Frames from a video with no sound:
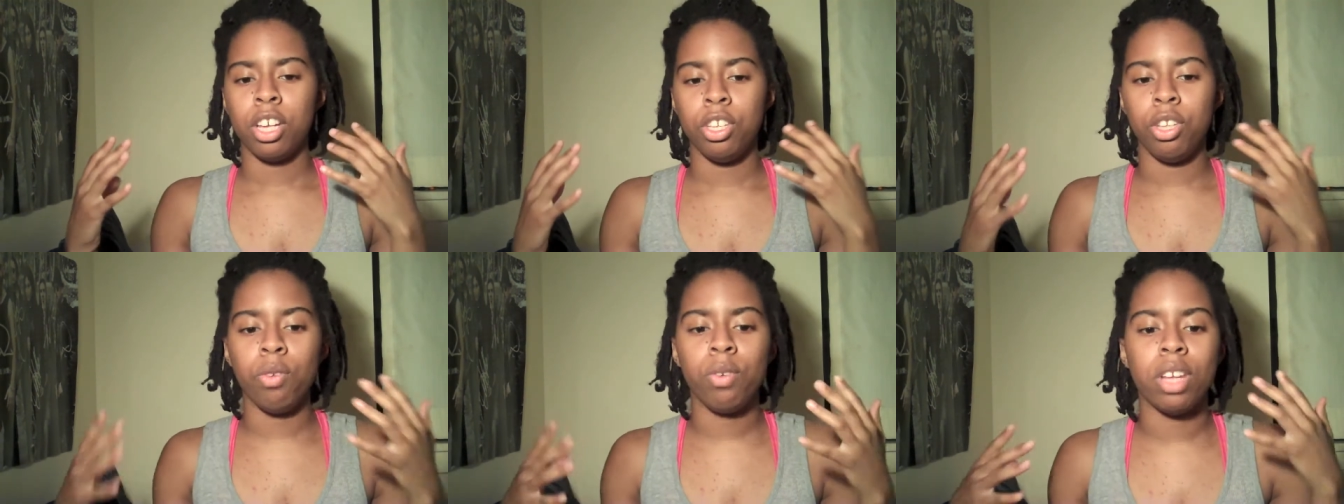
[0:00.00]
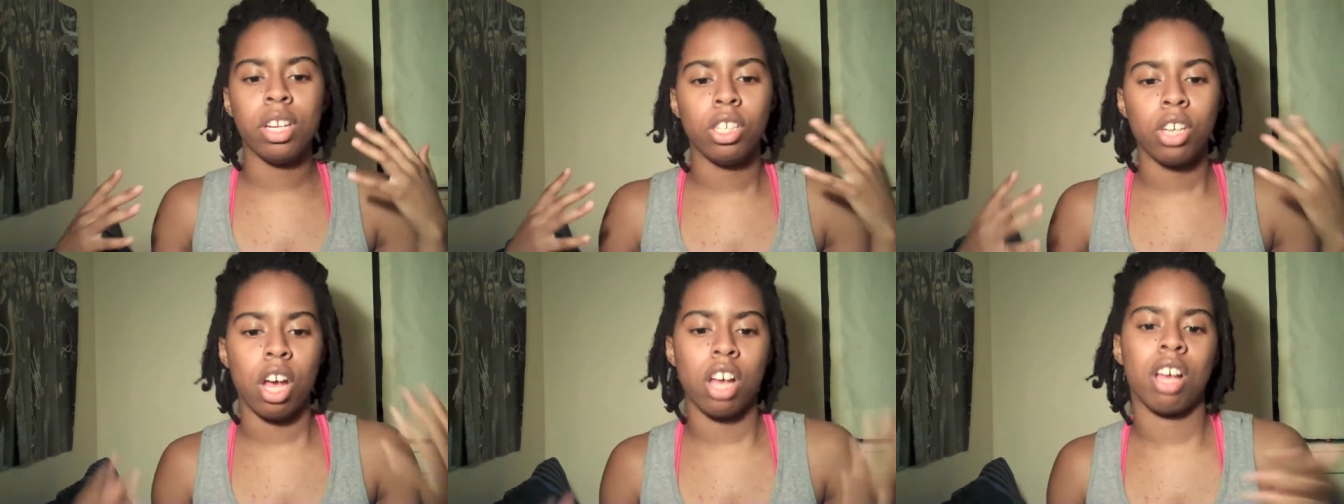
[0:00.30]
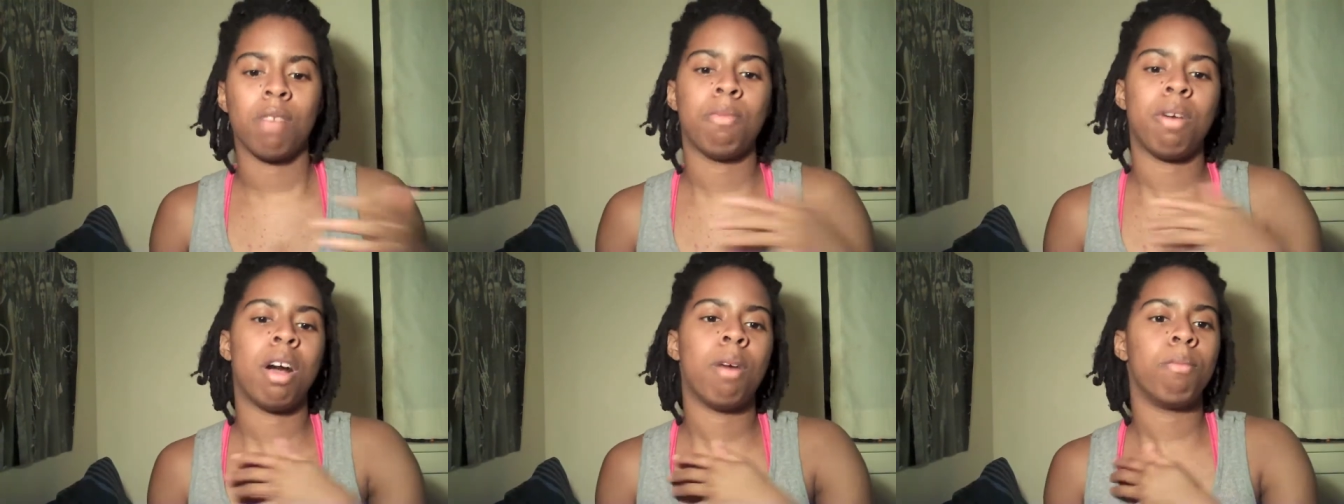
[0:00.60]
you can
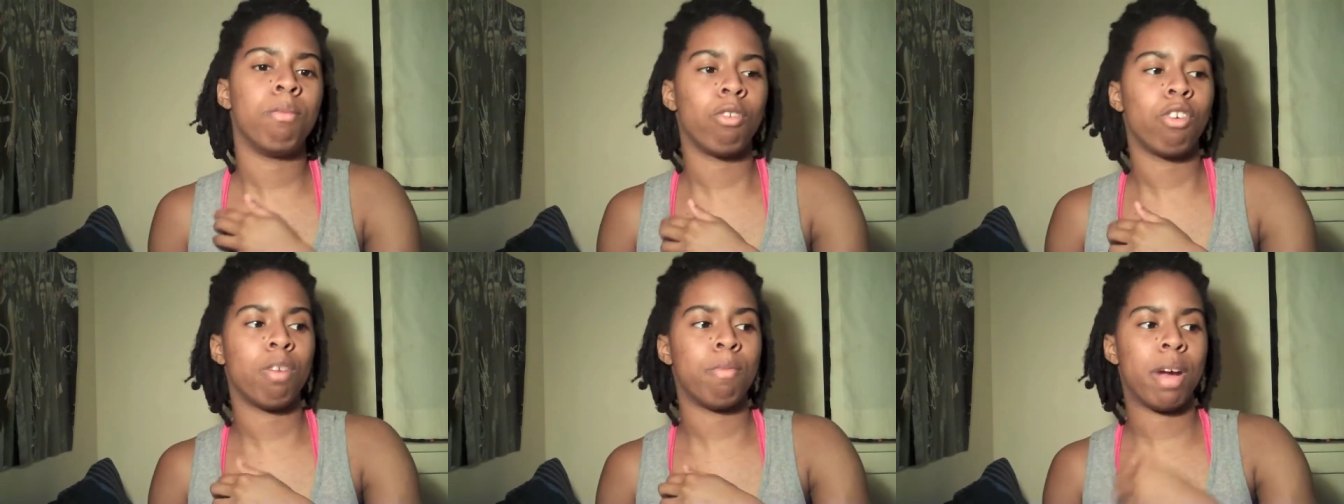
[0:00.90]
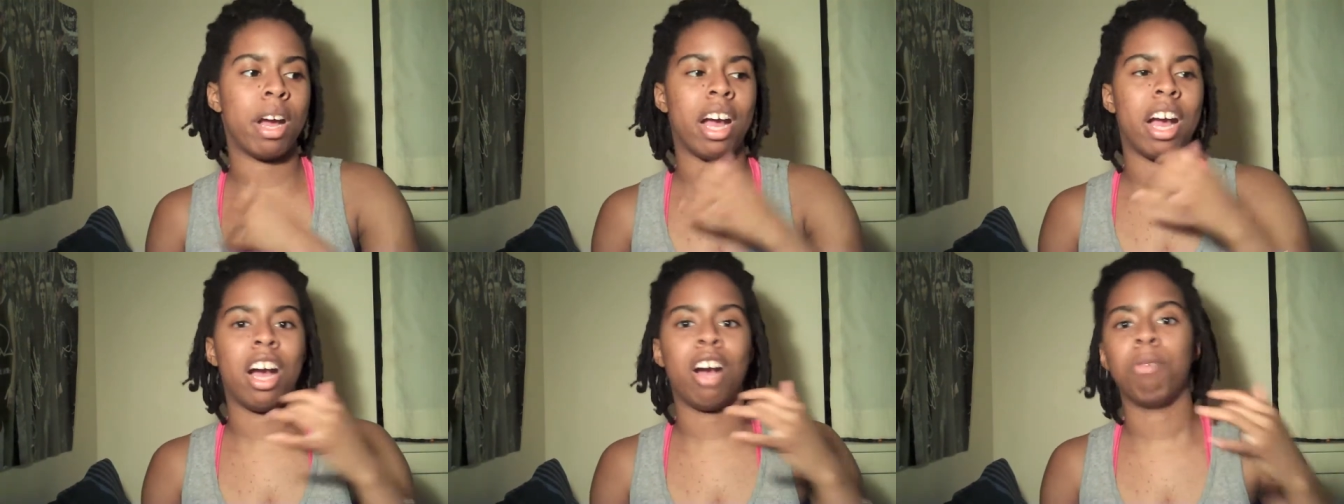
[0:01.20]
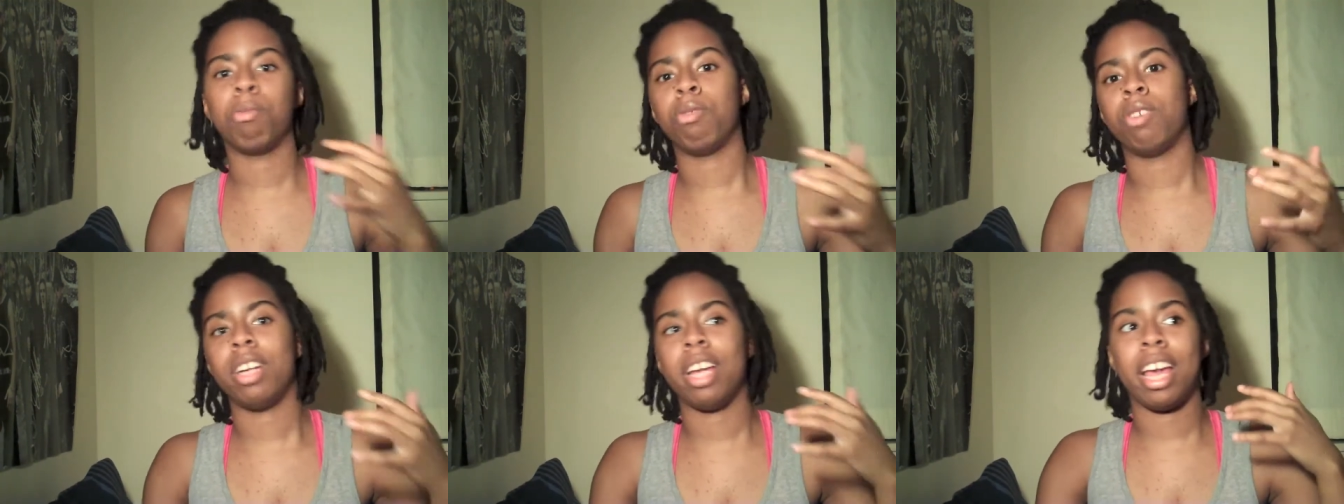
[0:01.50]
talk about more about
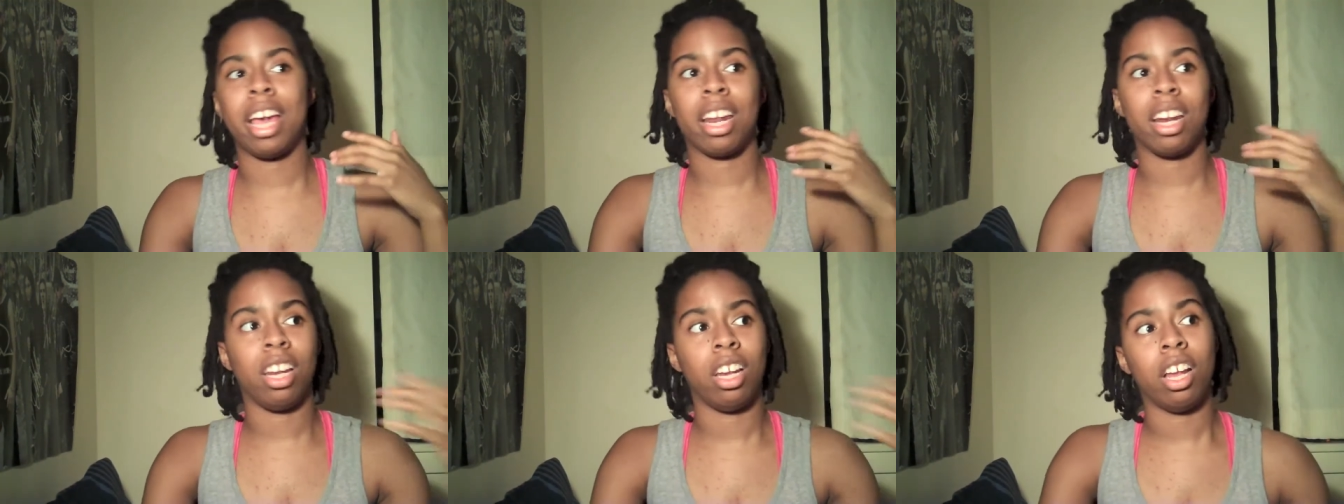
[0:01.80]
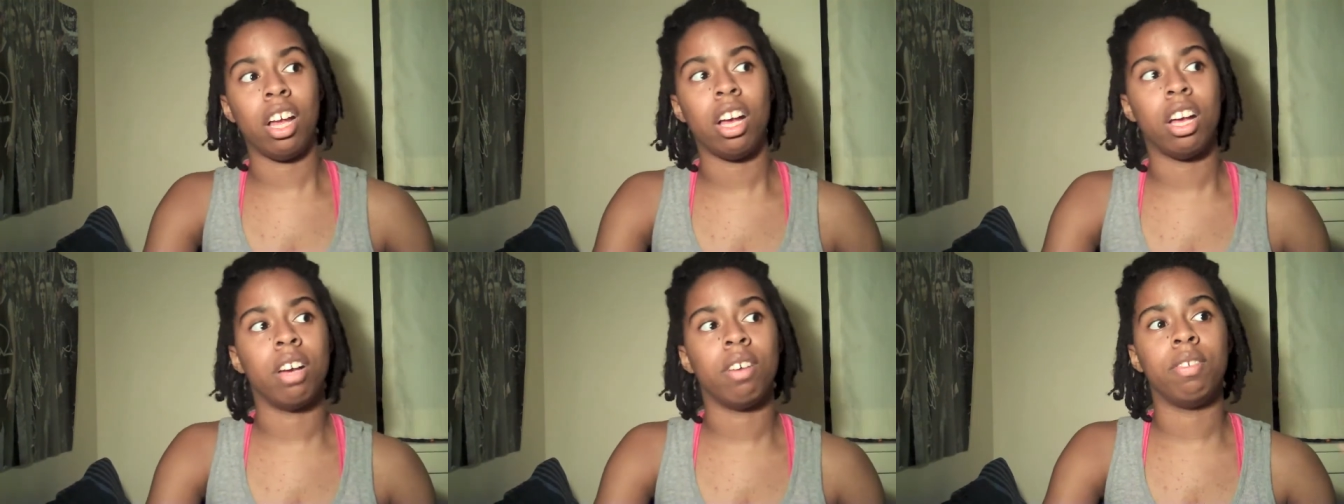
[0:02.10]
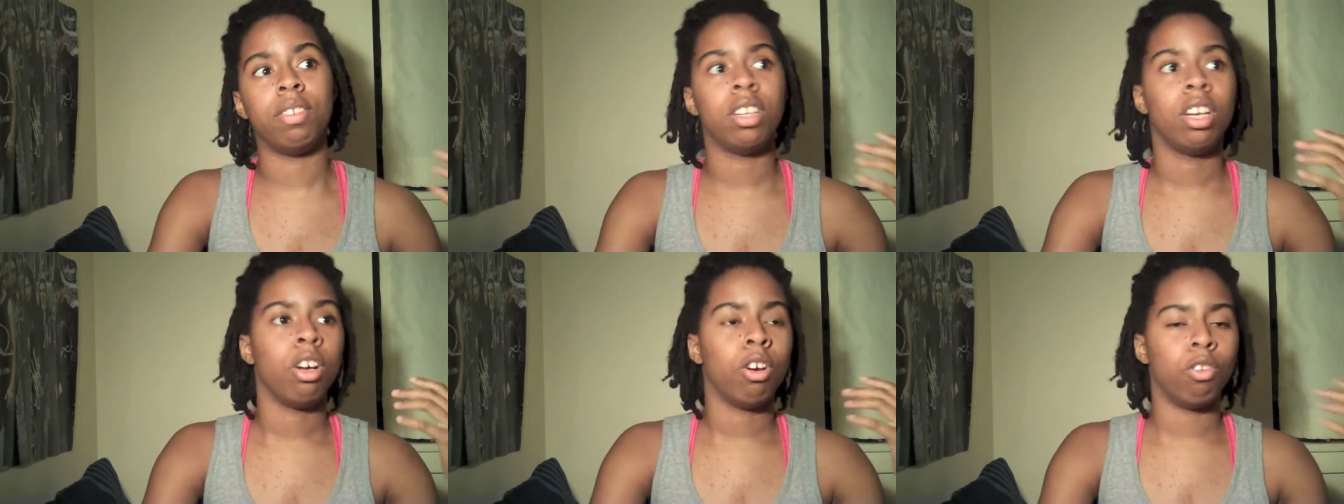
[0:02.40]
how Brienne
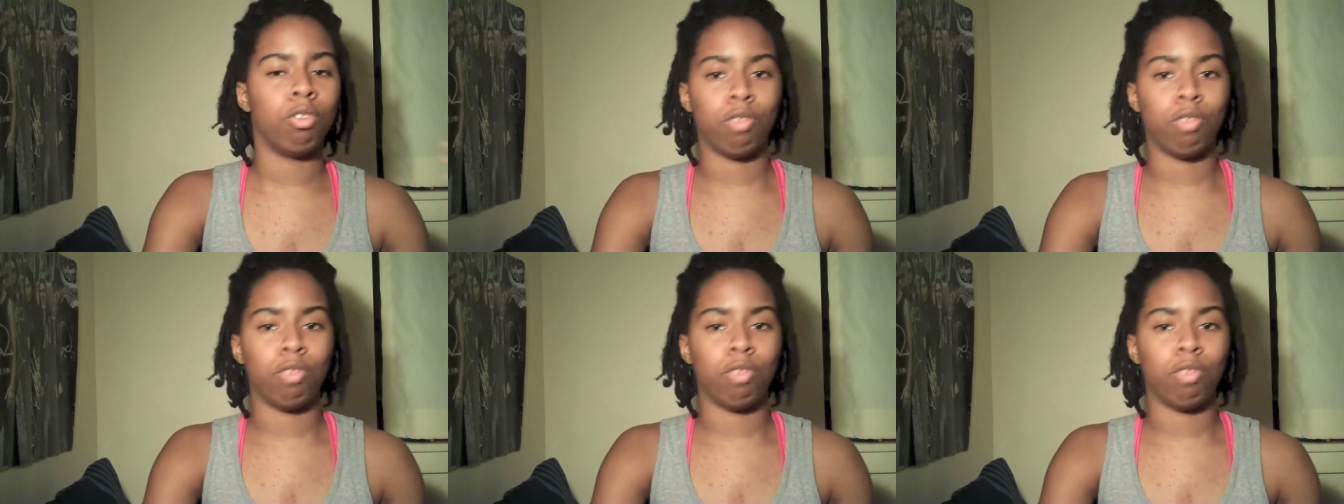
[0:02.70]
loved